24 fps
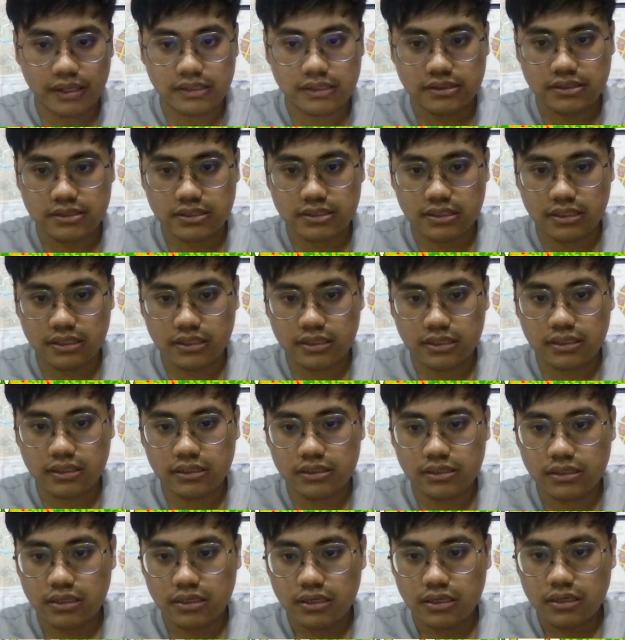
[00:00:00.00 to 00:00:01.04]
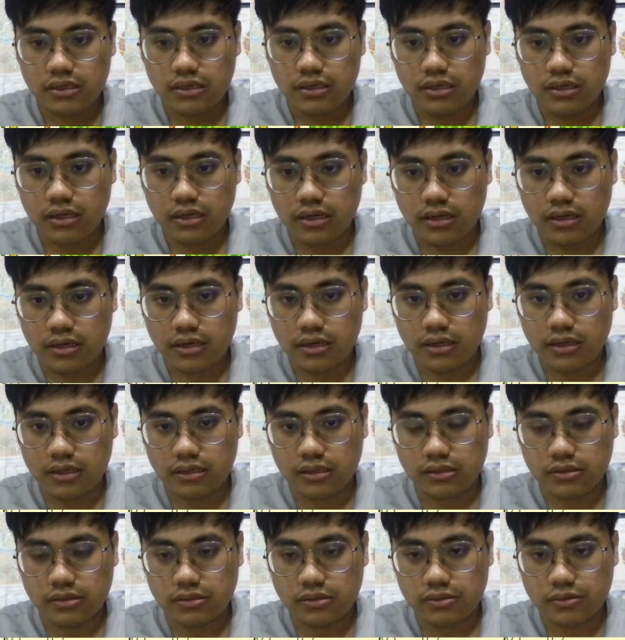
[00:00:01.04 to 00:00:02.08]
see it
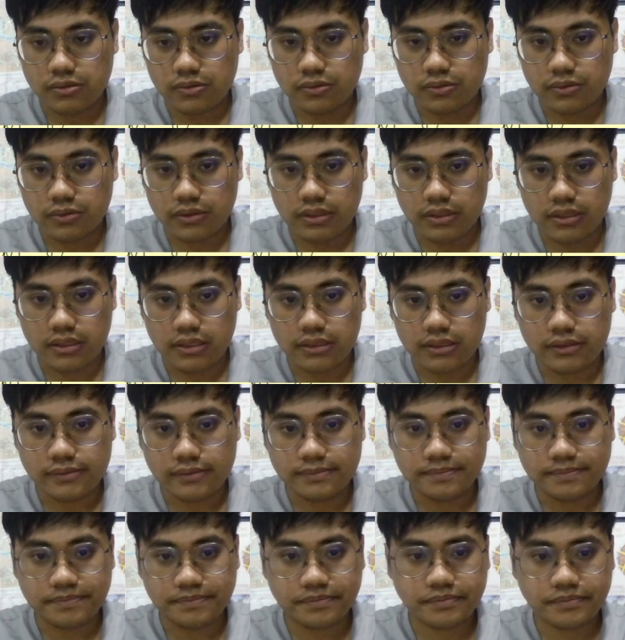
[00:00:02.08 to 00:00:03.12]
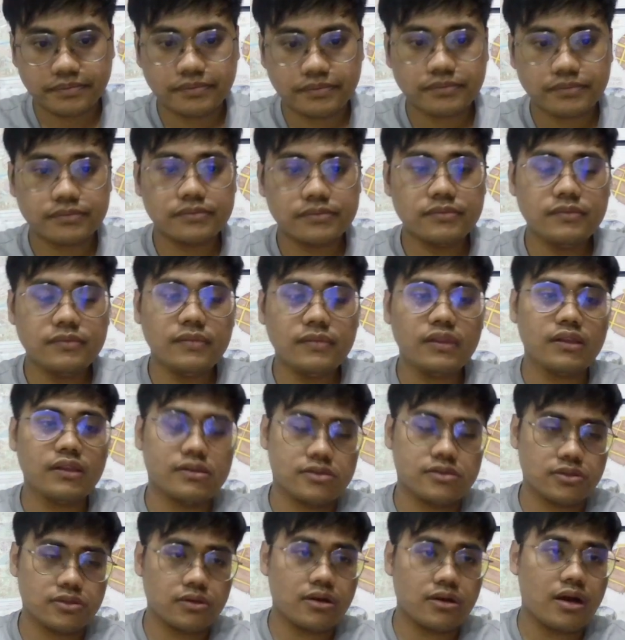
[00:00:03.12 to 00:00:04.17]
through here.
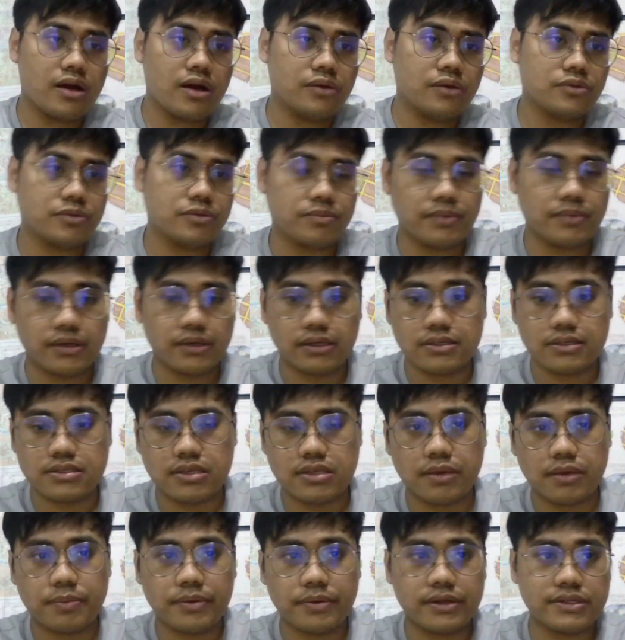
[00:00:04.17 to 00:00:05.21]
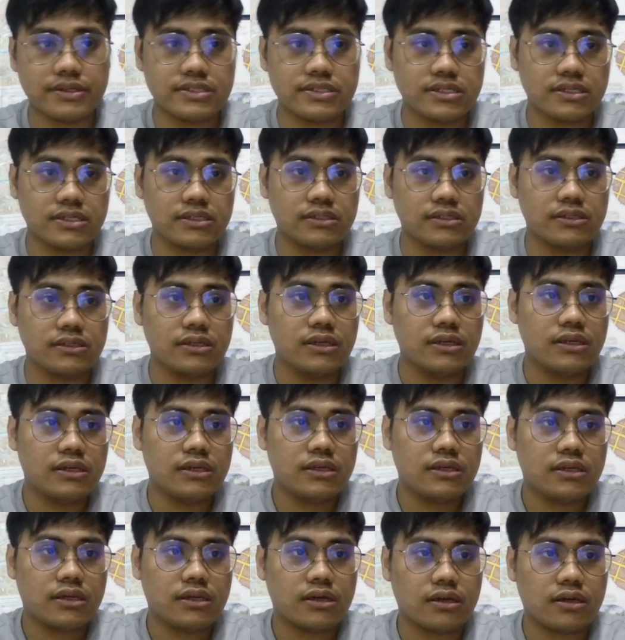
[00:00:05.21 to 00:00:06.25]
So how to make a separation?
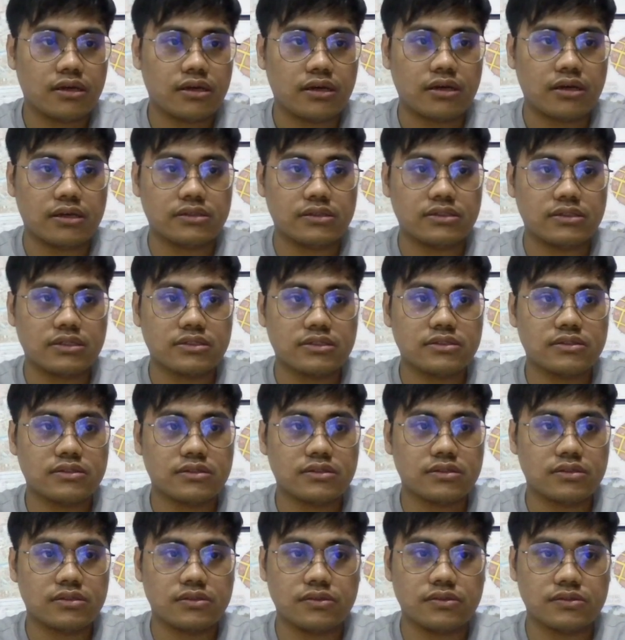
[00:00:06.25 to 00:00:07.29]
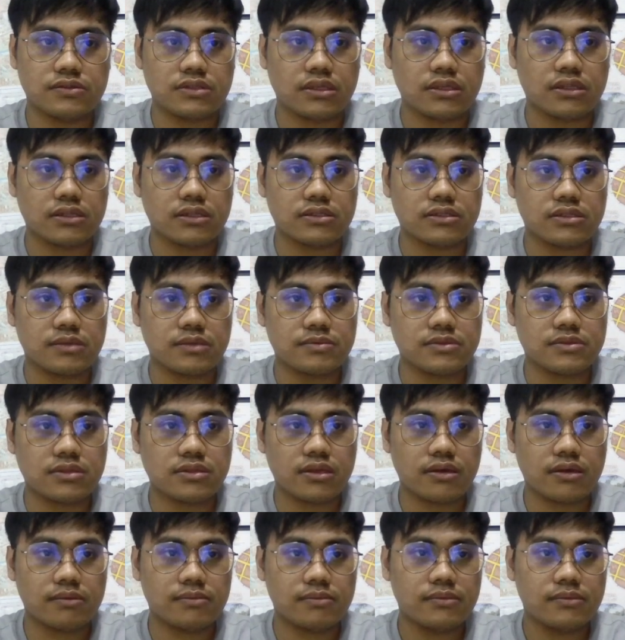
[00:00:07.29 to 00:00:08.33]
Just using the same
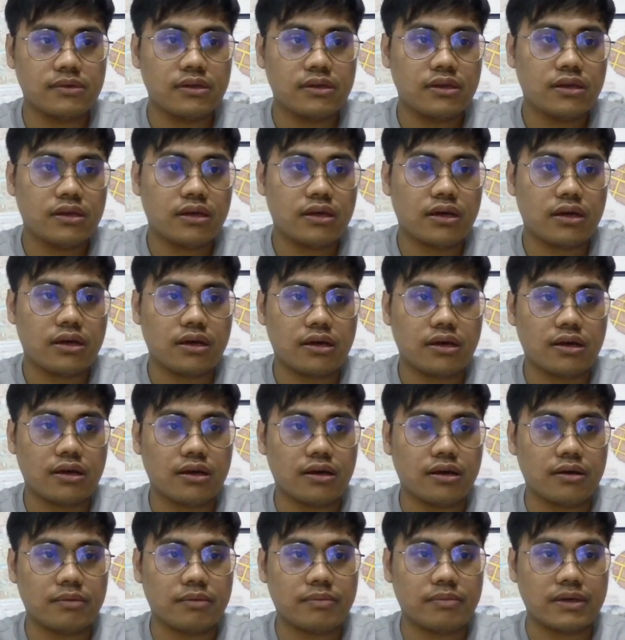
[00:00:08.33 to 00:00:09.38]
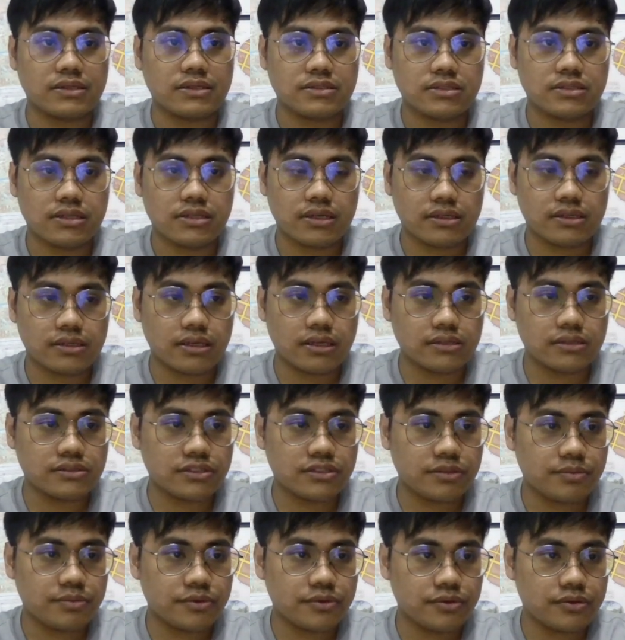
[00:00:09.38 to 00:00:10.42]
step by select the
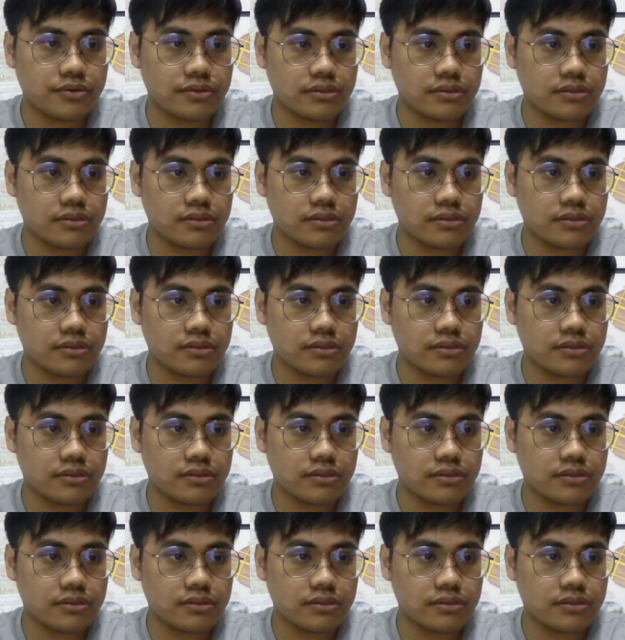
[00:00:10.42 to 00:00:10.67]
attribute,